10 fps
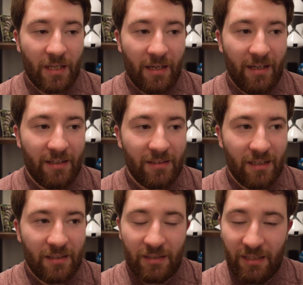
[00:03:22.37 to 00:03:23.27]
And
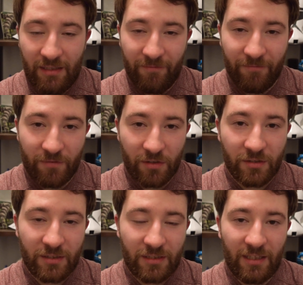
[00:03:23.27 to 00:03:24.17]
the
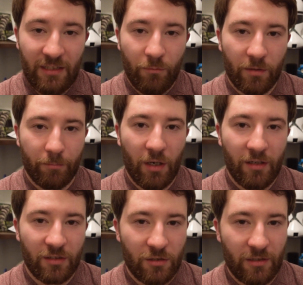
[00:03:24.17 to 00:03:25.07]
first scene where
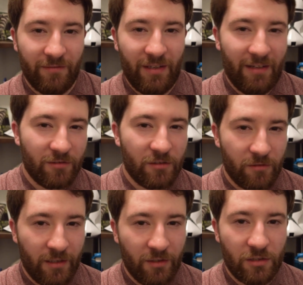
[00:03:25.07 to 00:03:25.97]
Bond sort of
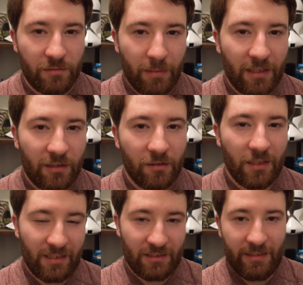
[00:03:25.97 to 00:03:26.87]
infiltrates Spectre,
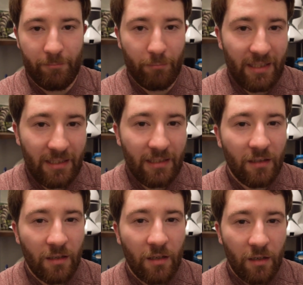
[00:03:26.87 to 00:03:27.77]
at least a meeting
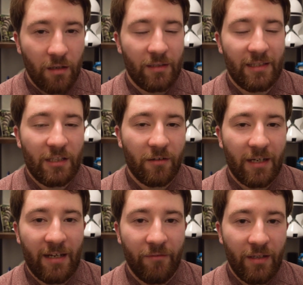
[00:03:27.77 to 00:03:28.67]
that they're
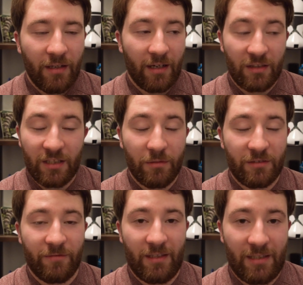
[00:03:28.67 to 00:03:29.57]
having, I thought
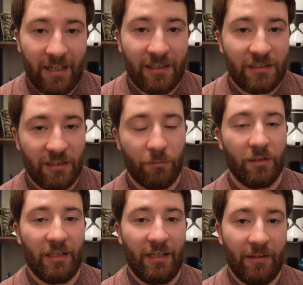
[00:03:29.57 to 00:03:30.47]
was fantastic,
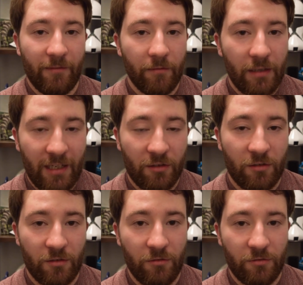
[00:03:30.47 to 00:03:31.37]
where they
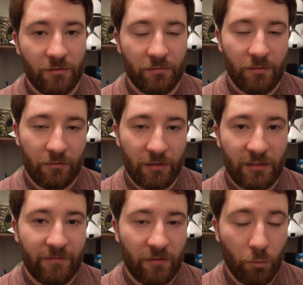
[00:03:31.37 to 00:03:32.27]
introduce
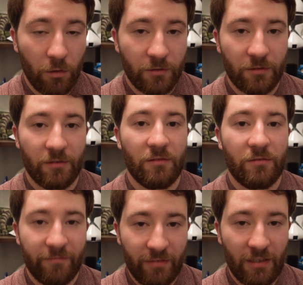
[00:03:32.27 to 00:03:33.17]
Christopher
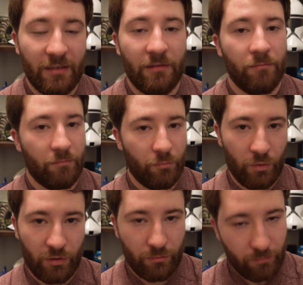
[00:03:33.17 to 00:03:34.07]
Waltz's villain,
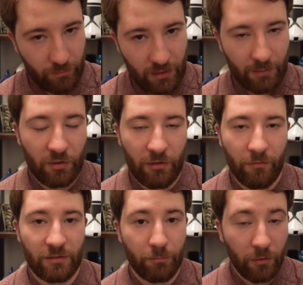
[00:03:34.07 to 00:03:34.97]
which we come to
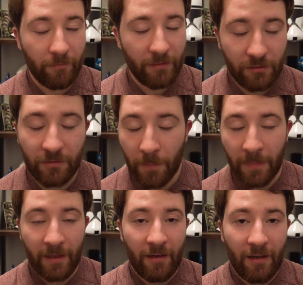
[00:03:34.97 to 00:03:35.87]
know as Blofeld.
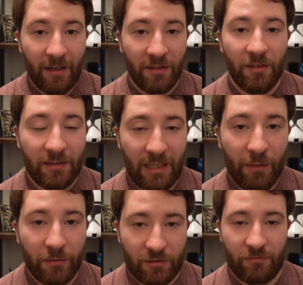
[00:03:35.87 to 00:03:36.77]
I thought
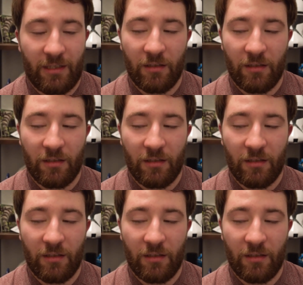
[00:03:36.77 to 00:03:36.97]
that was great.